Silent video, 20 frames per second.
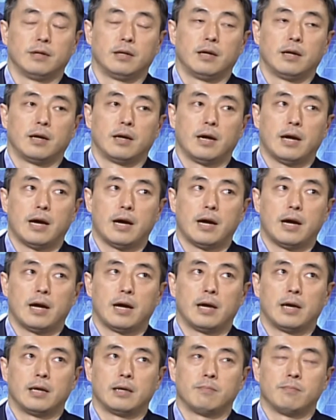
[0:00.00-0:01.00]
Okay.
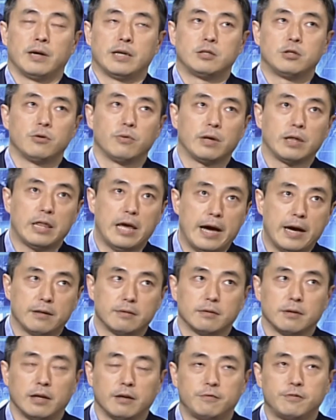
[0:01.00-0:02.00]
And by doing
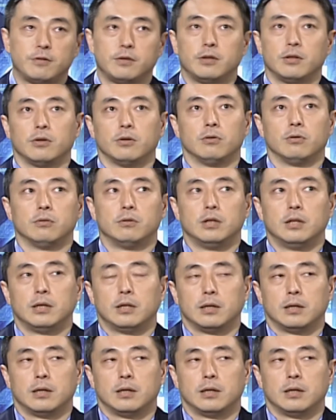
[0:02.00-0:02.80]
that, I feel,